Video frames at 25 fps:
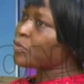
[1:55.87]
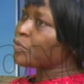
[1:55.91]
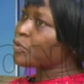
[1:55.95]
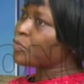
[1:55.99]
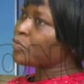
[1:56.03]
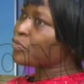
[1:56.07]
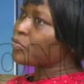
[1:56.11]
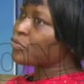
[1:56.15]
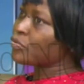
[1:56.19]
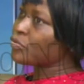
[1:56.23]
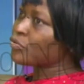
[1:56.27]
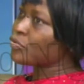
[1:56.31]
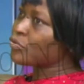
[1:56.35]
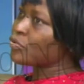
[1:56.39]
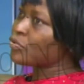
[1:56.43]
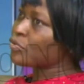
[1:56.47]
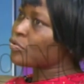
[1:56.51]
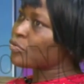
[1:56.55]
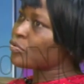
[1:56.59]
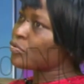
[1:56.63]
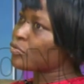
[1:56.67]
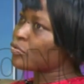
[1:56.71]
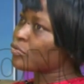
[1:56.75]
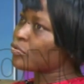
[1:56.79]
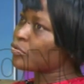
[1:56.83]
people
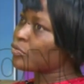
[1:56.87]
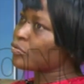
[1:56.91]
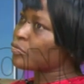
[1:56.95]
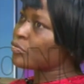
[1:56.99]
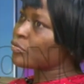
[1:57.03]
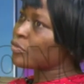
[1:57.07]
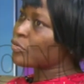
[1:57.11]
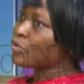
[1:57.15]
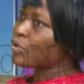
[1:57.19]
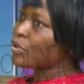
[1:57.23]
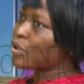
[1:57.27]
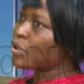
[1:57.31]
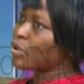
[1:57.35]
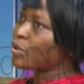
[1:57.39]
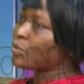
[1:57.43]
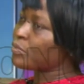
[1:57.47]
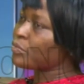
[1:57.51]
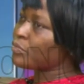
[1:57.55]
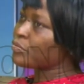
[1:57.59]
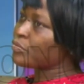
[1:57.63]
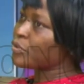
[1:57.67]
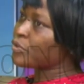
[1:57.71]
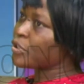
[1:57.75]
to um,